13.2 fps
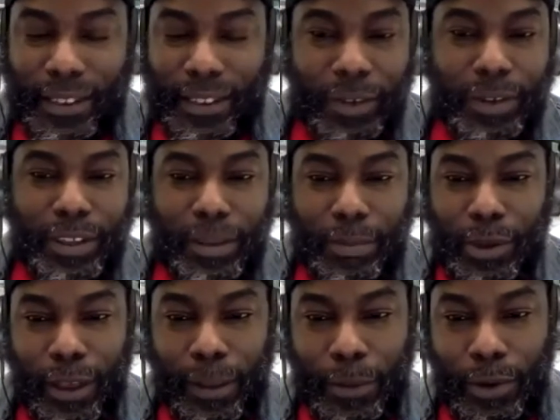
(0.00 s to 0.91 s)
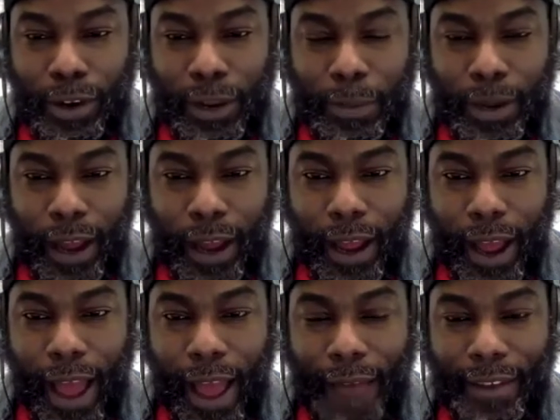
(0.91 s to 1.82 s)
continue to build community, but I,
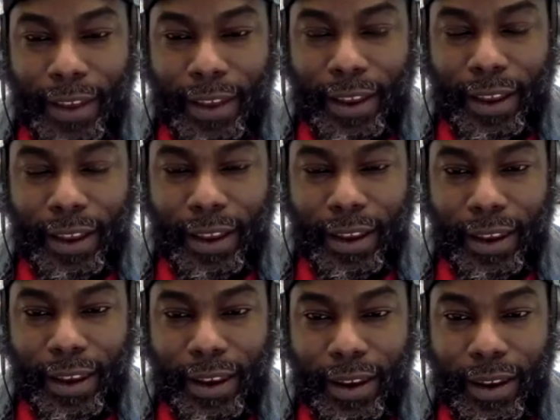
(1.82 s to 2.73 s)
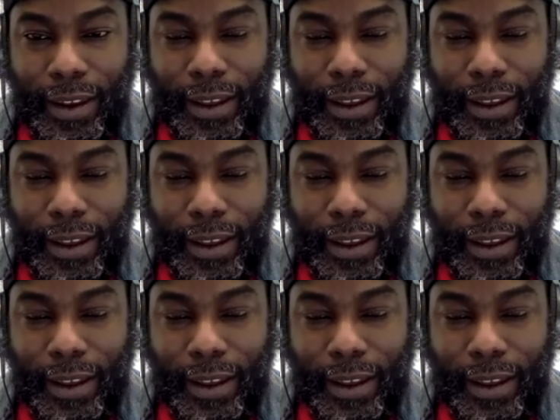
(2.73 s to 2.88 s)
I have a, an,